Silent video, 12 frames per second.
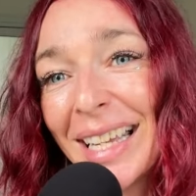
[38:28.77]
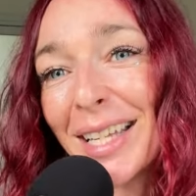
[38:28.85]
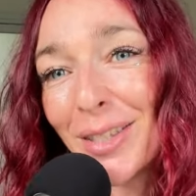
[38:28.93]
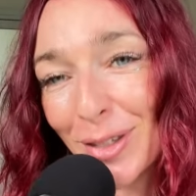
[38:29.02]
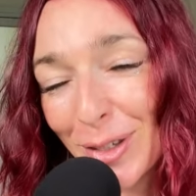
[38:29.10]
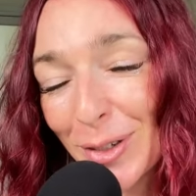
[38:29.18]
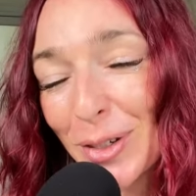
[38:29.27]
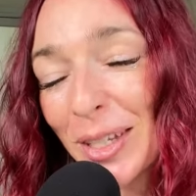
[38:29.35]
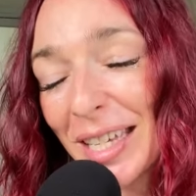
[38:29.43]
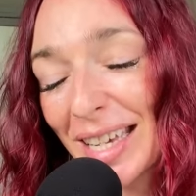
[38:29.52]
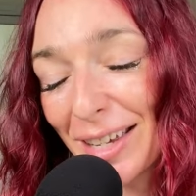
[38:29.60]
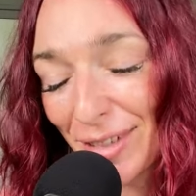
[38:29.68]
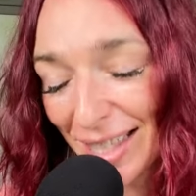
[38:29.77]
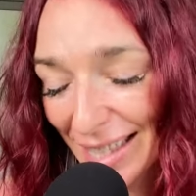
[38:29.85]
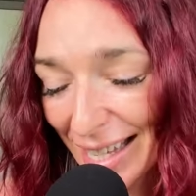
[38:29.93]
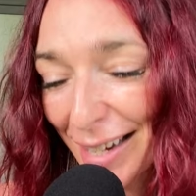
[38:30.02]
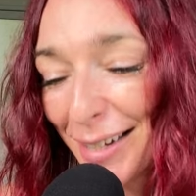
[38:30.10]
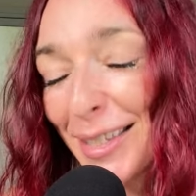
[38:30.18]
it's usually, if it
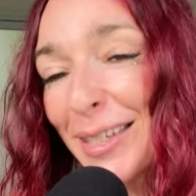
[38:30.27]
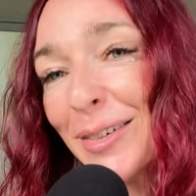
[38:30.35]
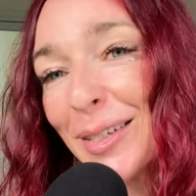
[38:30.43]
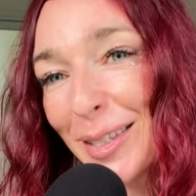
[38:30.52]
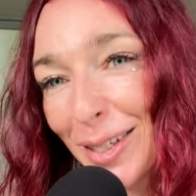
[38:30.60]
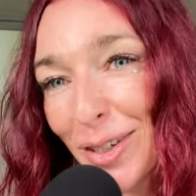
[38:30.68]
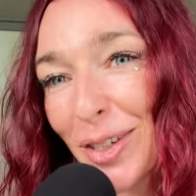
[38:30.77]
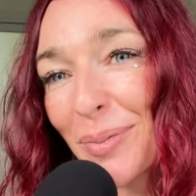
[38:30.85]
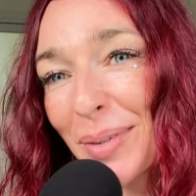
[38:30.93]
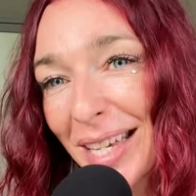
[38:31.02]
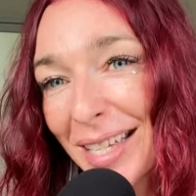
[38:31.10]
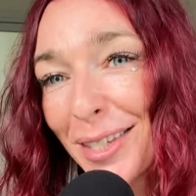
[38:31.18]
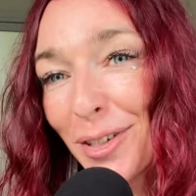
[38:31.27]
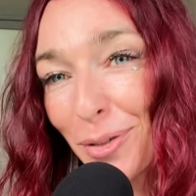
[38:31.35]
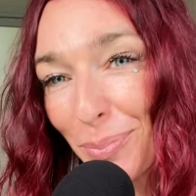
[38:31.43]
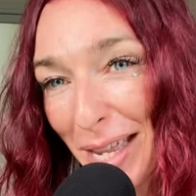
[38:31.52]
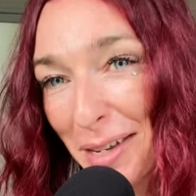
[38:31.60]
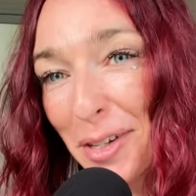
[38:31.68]
scares you, it's usually because you're
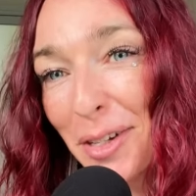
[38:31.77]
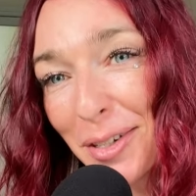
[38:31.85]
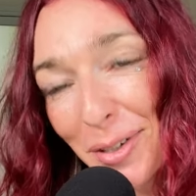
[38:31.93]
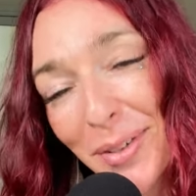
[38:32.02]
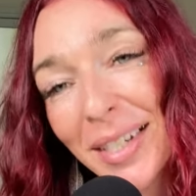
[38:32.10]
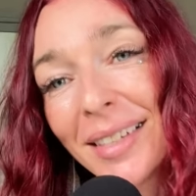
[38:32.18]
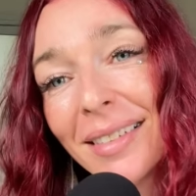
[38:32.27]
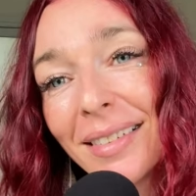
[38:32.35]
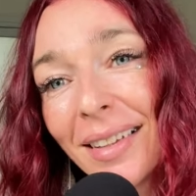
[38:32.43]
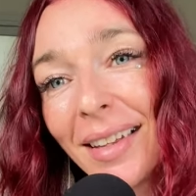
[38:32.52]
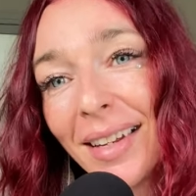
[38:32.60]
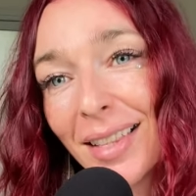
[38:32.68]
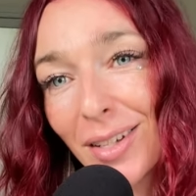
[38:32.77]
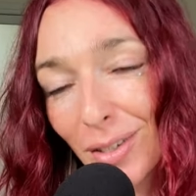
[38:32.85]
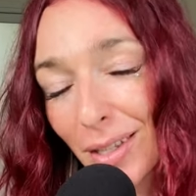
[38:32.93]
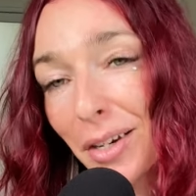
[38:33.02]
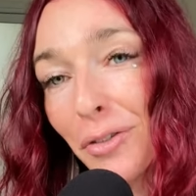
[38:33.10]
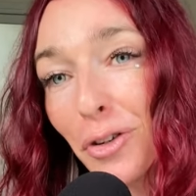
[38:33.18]
meant to do it. And, there's a
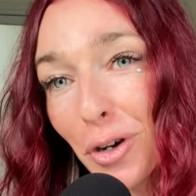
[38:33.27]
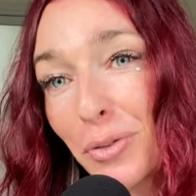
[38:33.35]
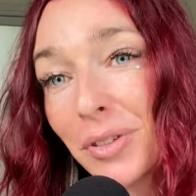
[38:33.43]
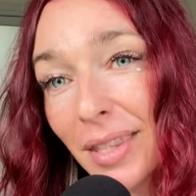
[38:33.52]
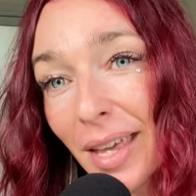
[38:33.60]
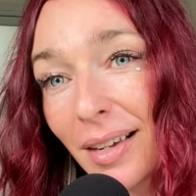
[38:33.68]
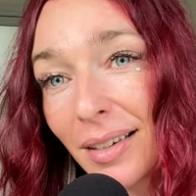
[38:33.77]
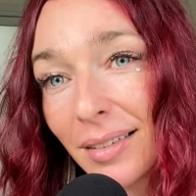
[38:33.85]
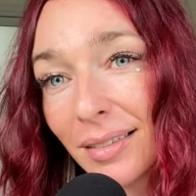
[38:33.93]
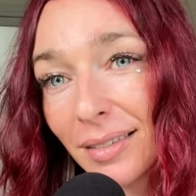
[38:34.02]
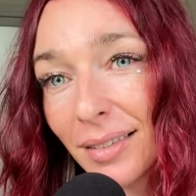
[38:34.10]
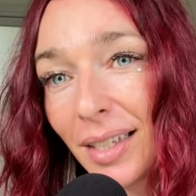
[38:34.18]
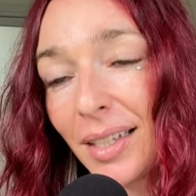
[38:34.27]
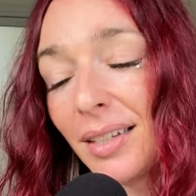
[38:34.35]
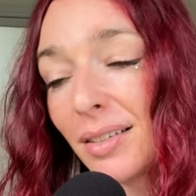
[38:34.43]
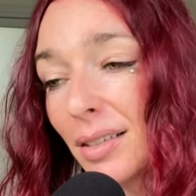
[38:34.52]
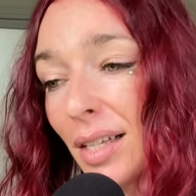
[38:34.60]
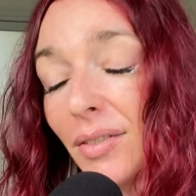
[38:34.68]
lot of growth there and
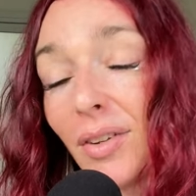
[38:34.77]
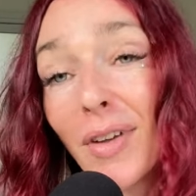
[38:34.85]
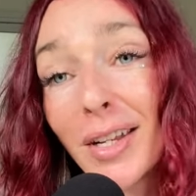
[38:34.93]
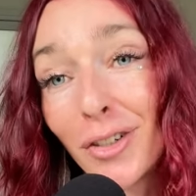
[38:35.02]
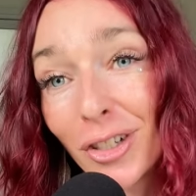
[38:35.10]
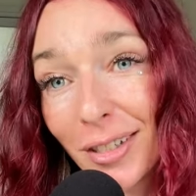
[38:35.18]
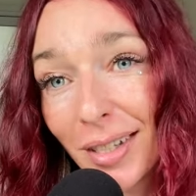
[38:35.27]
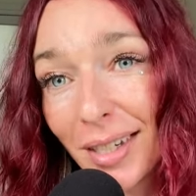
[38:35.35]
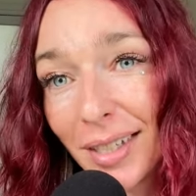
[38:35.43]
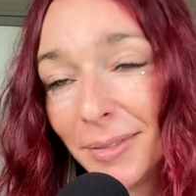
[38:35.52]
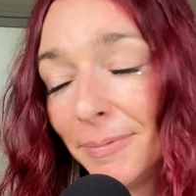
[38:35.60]
there's a lot of adventure there.